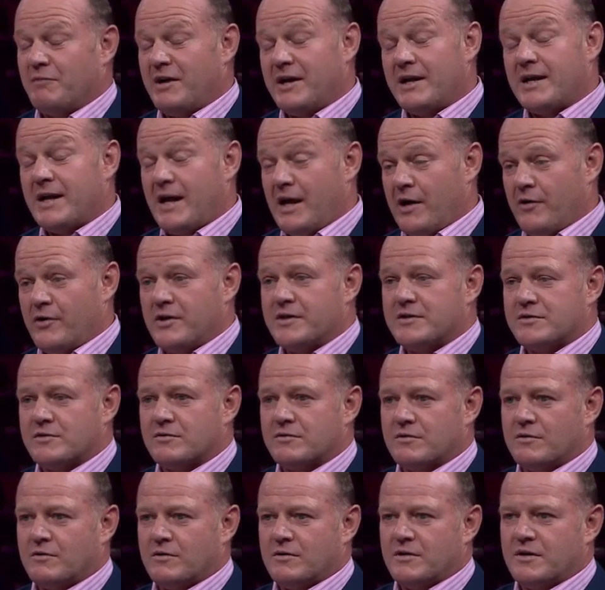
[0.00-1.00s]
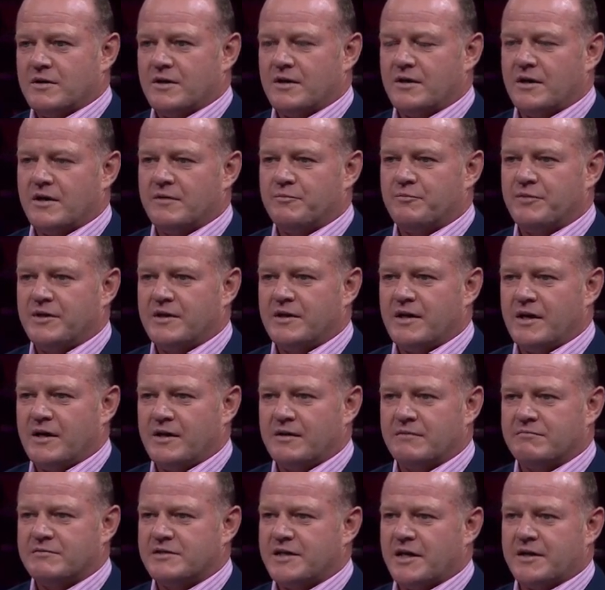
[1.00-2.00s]
made errors, or, be
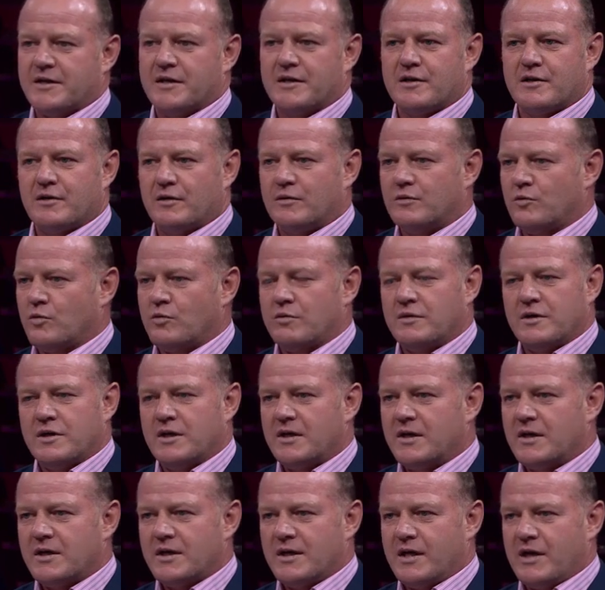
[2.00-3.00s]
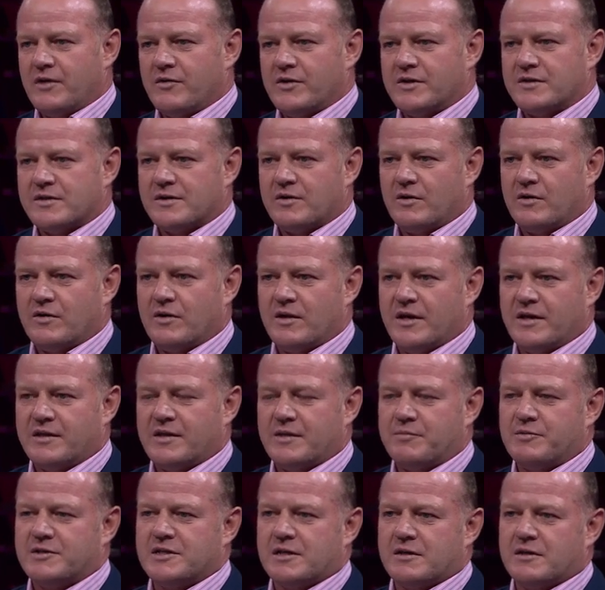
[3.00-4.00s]
they technical or errors at
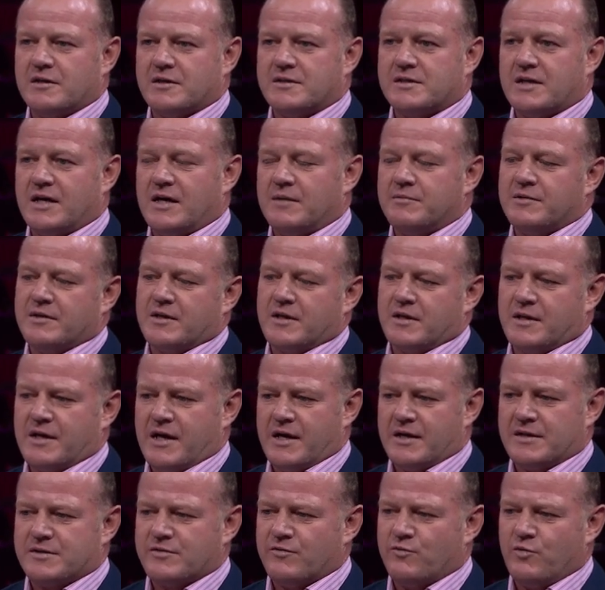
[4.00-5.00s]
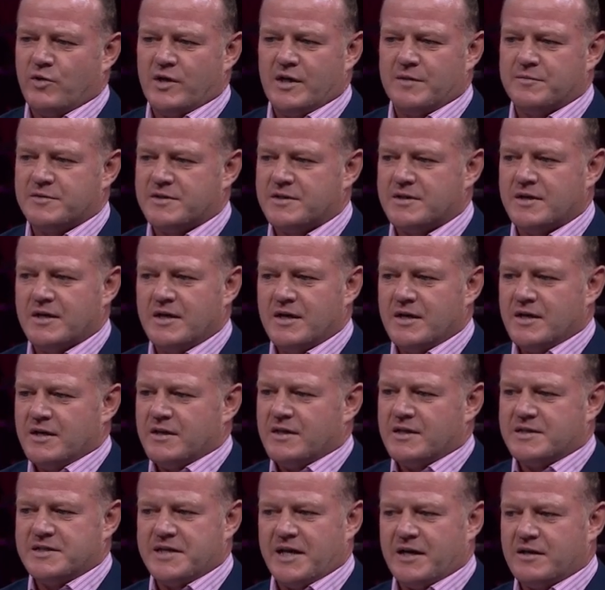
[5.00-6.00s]
the particular time. In the case of Williams,
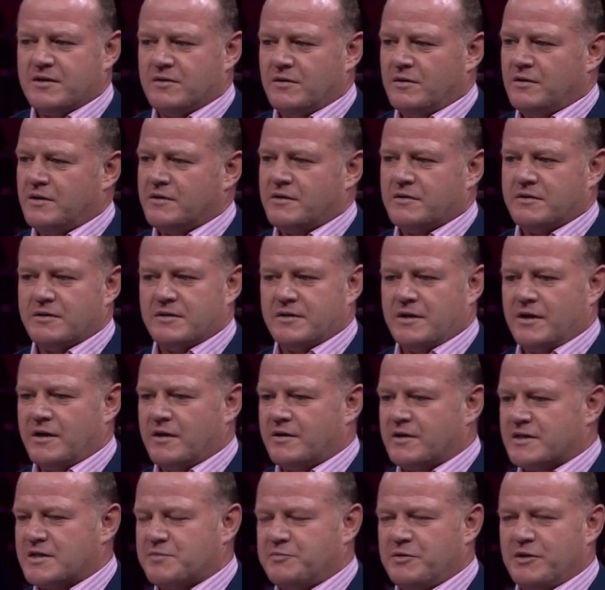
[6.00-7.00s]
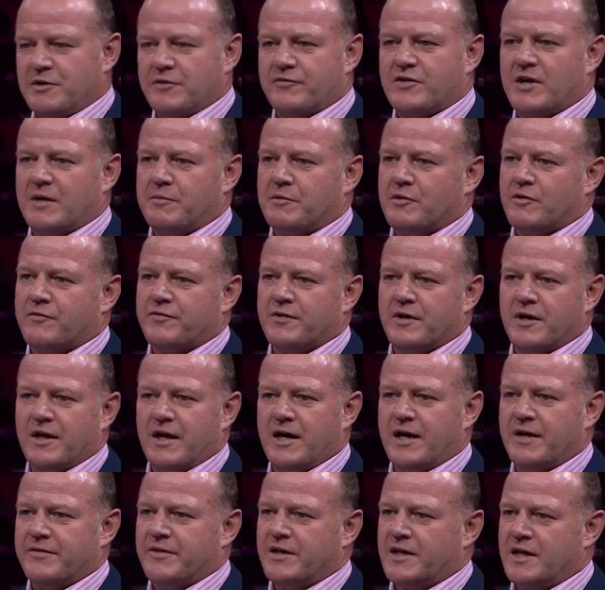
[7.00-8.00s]
the tackle, the, you know, the speed of coming off the
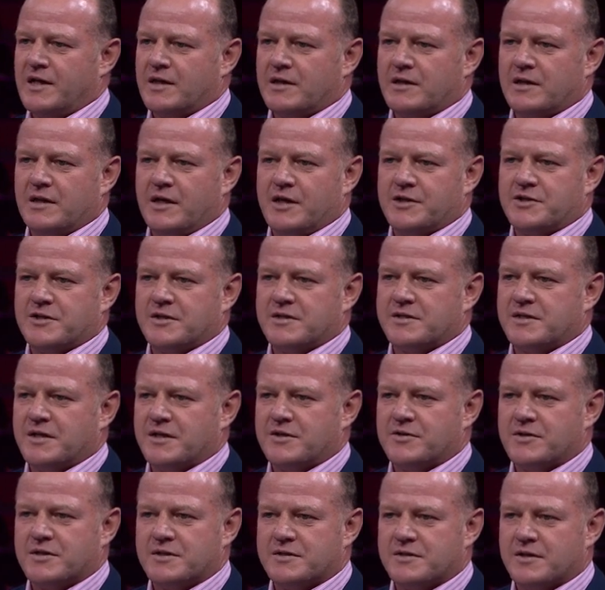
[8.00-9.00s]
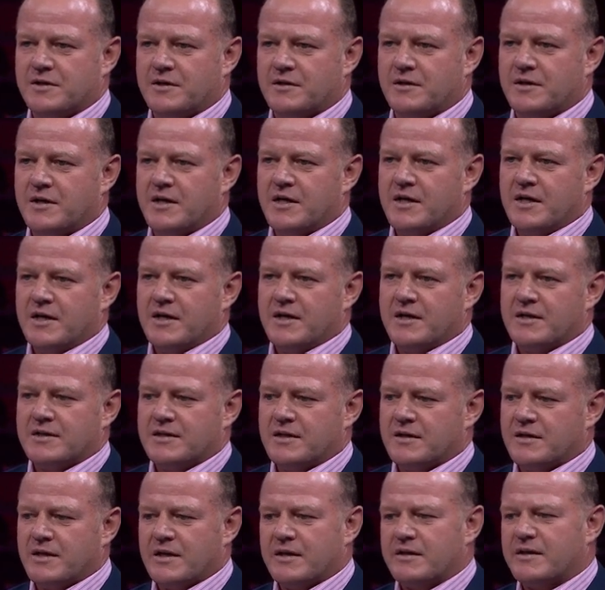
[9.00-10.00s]
line, the head clash, etc. So
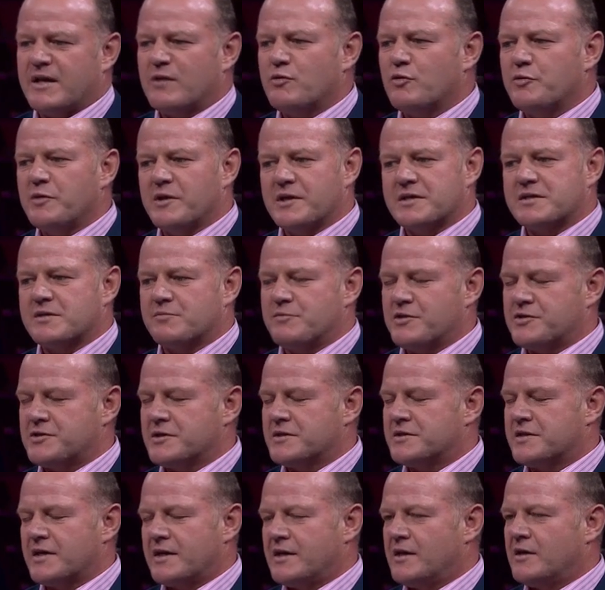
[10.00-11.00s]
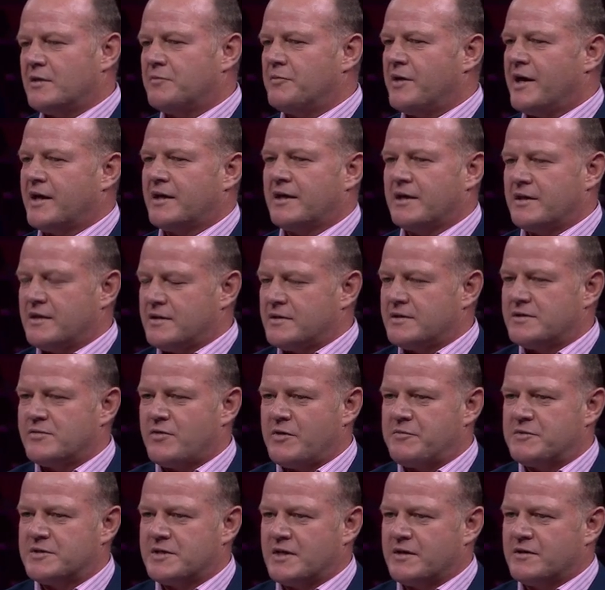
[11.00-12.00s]
th that would be the submissions that he'd make and his
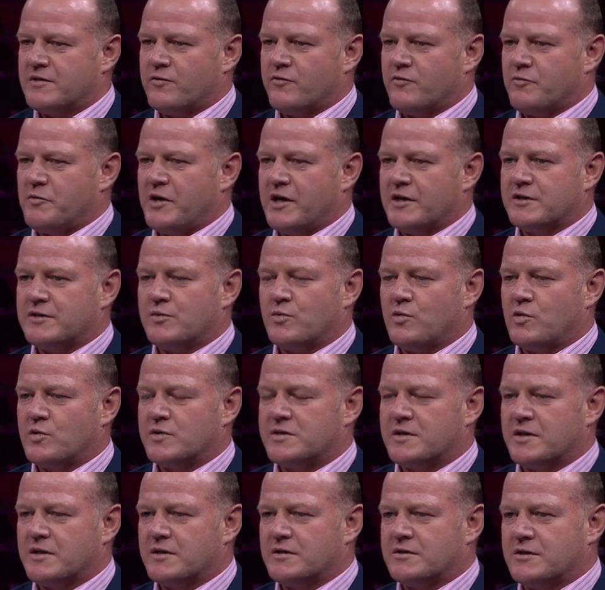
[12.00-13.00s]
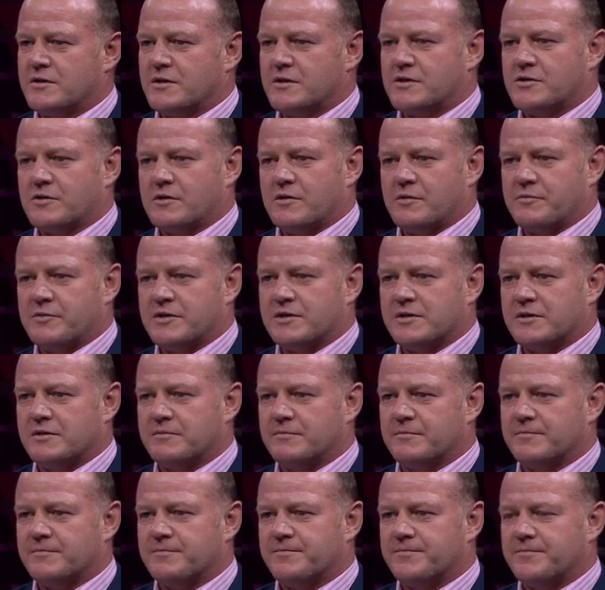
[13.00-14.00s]
representative would make towards the judicial yeah. committee.